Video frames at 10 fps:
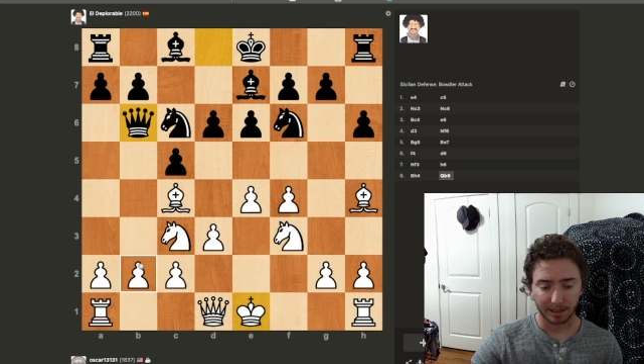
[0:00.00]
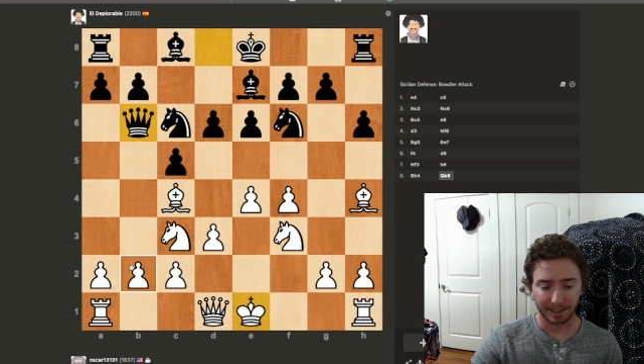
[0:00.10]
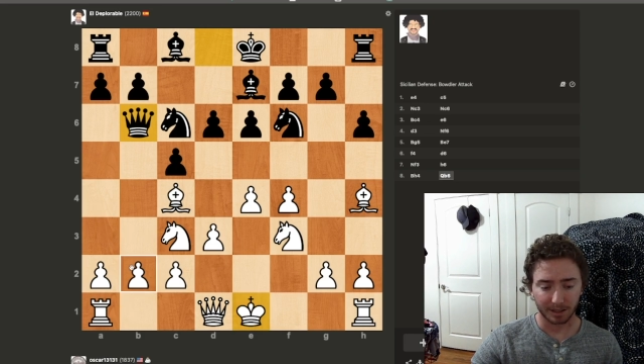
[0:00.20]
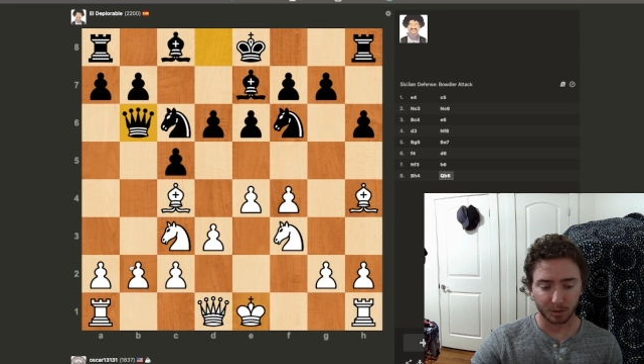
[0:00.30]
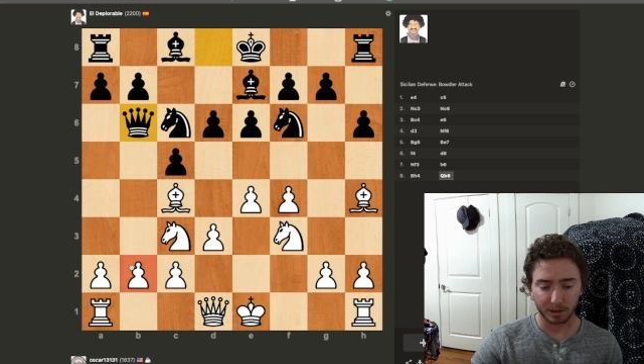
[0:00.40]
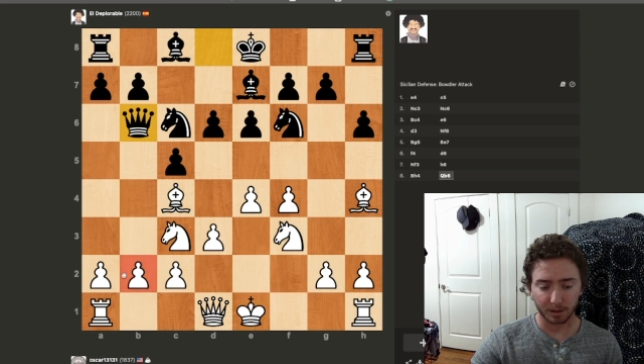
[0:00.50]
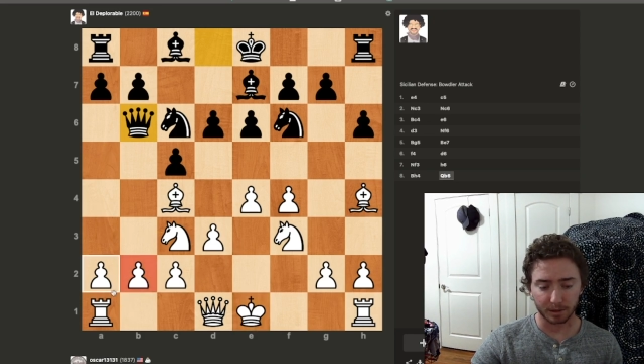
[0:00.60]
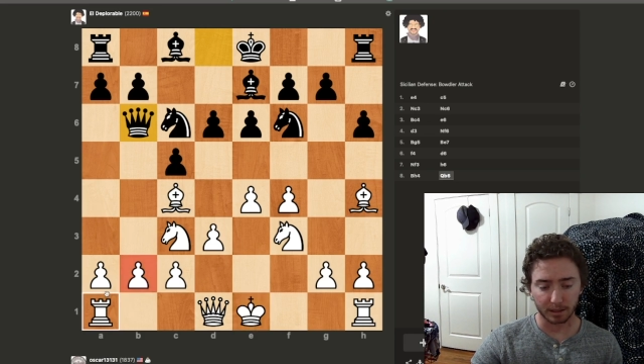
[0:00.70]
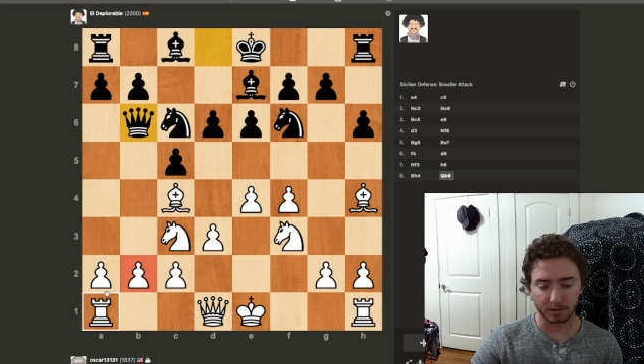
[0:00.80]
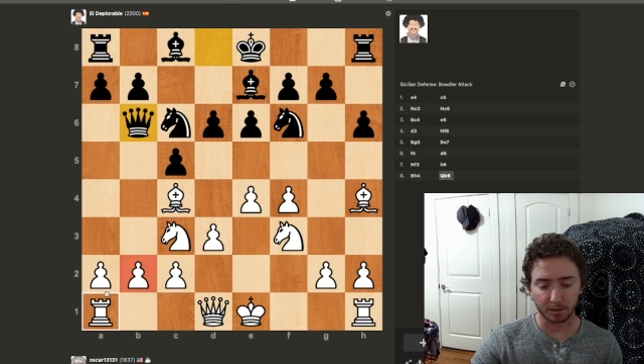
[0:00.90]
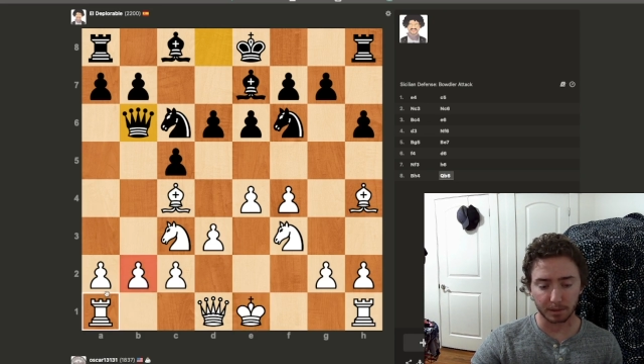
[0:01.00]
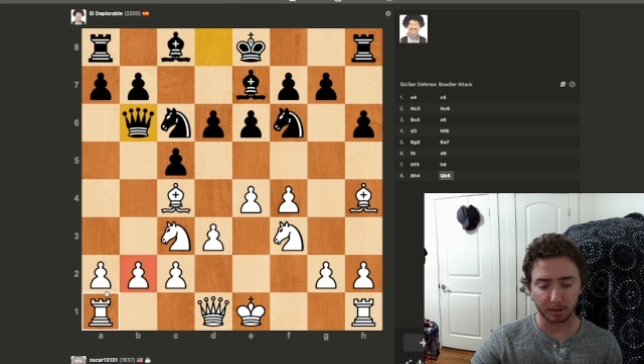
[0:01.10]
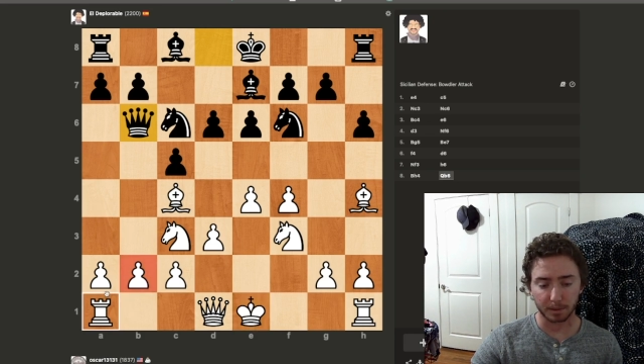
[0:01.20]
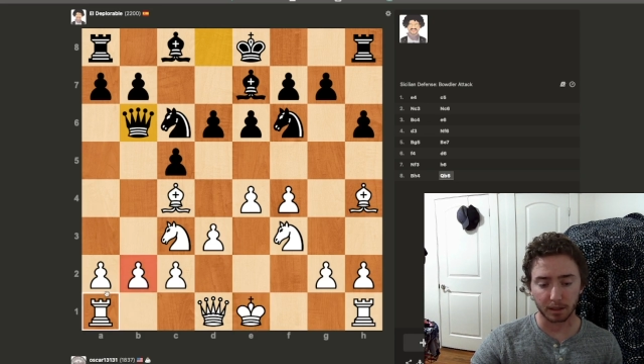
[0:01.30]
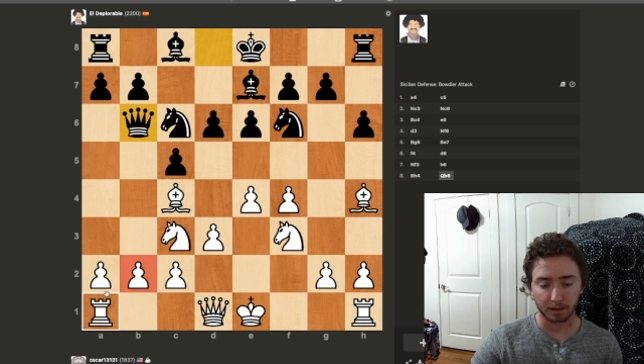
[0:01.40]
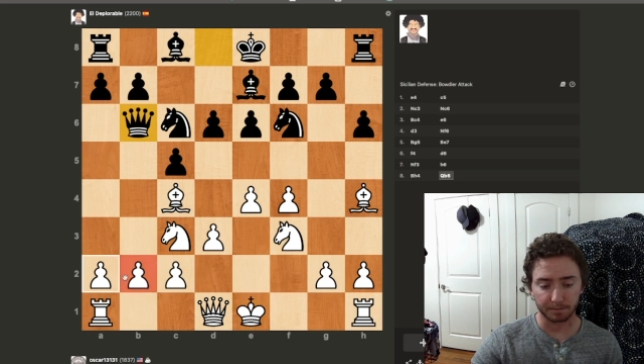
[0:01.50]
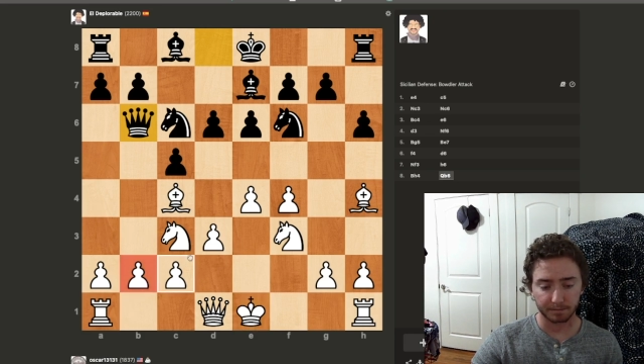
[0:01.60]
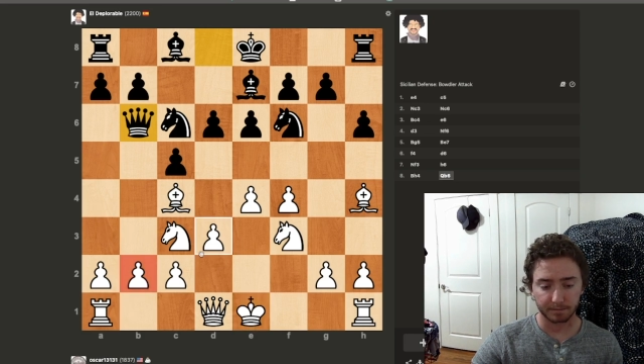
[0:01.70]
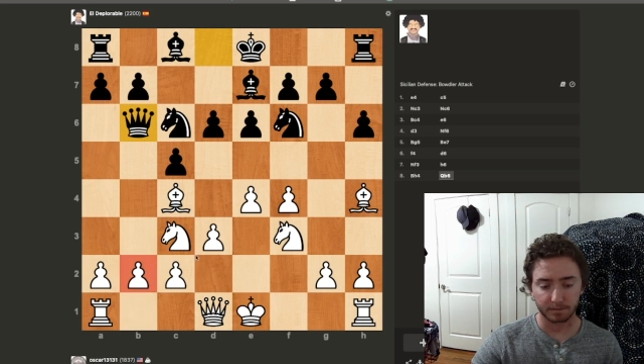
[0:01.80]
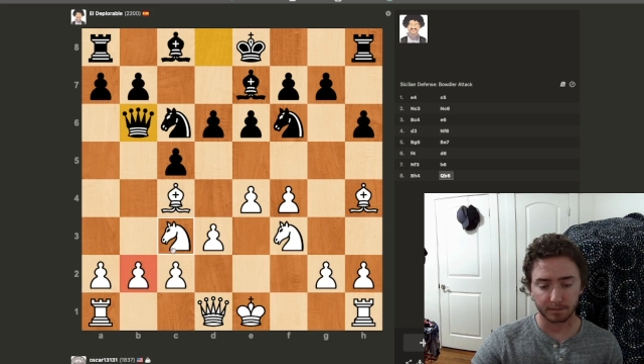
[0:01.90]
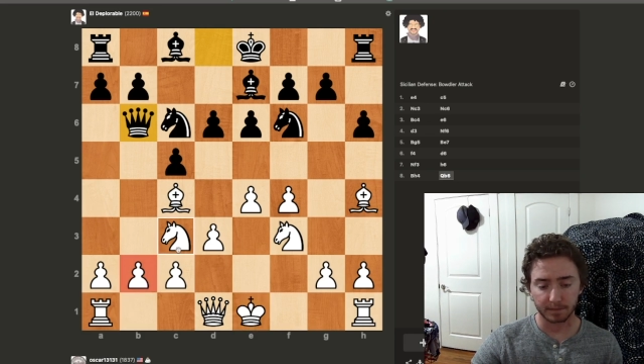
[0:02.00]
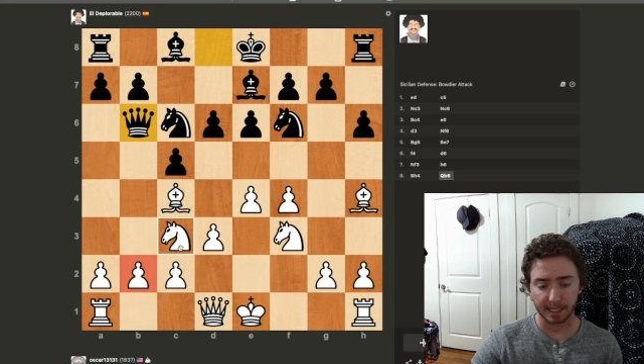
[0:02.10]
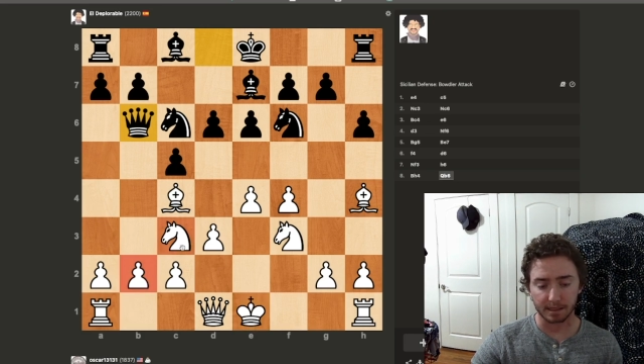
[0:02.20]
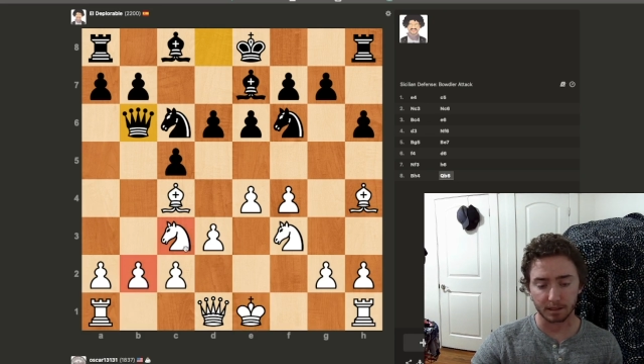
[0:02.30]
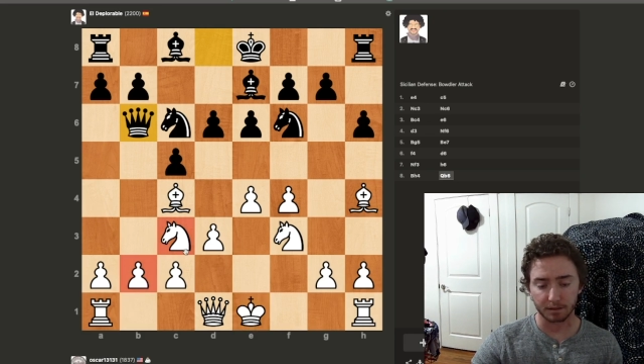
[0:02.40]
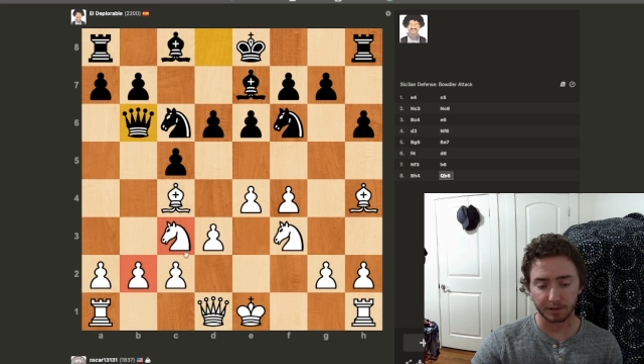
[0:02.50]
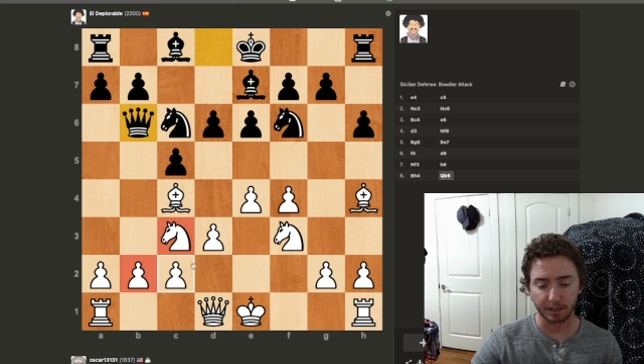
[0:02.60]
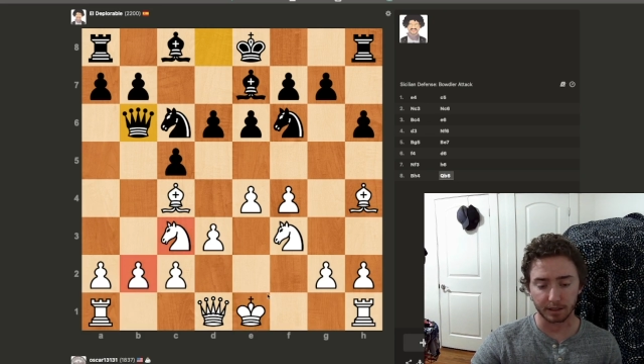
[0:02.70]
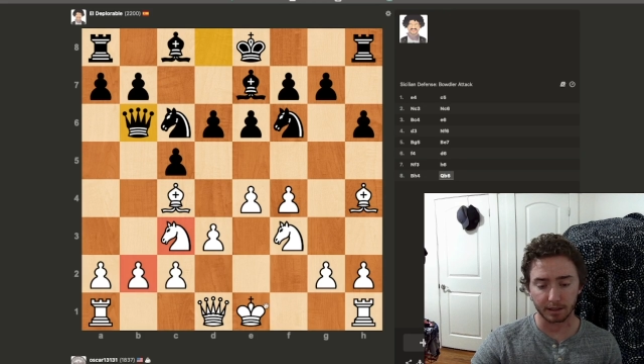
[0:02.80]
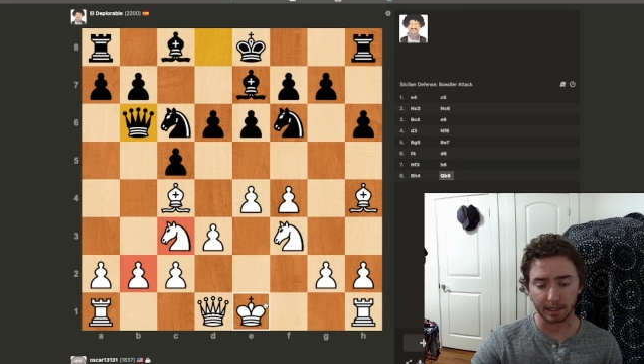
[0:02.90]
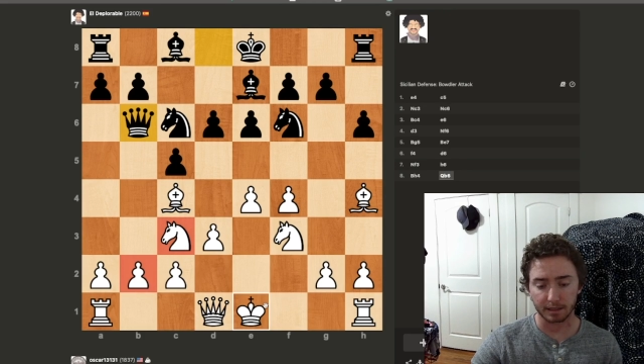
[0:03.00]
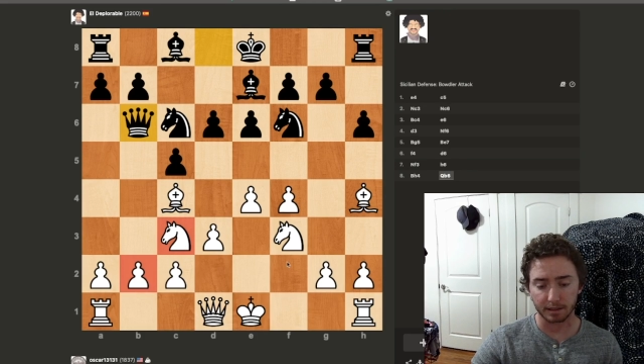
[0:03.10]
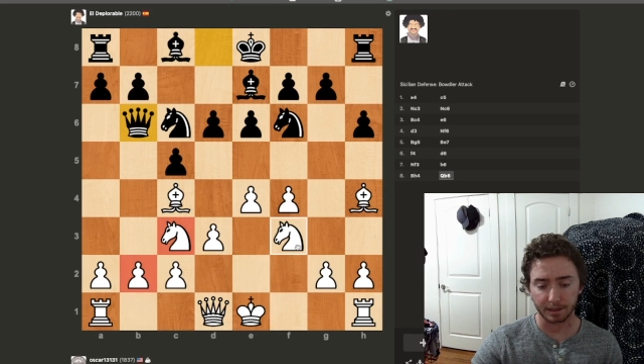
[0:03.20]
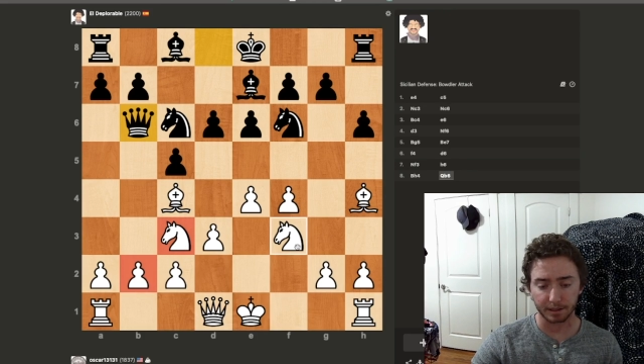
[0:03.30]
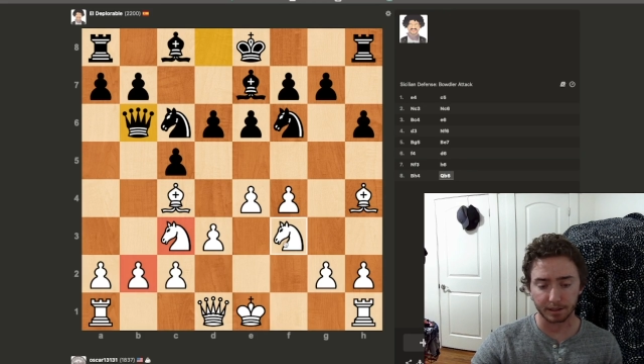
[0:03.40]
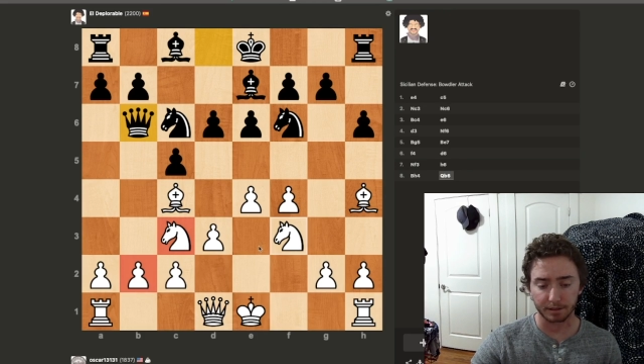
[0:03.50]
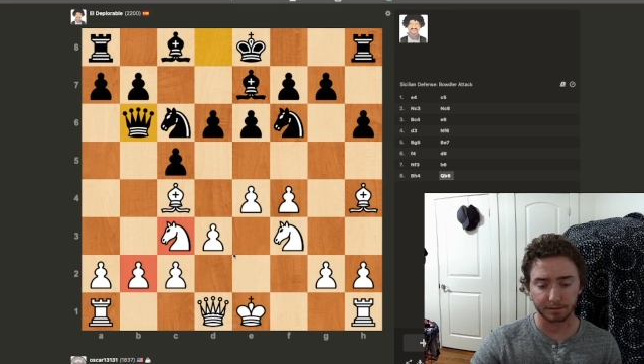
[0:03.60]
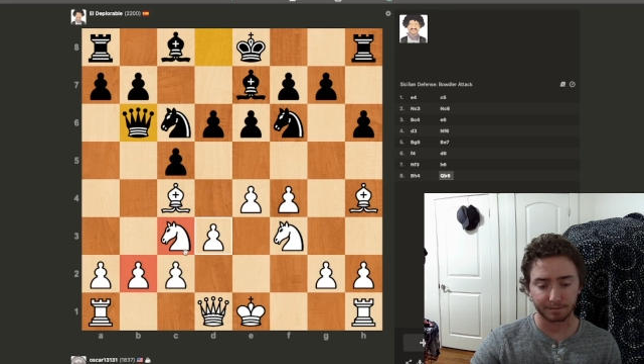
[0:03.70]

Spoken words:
I don't really want to give up this pawn. Knight's undefeated in that scenario.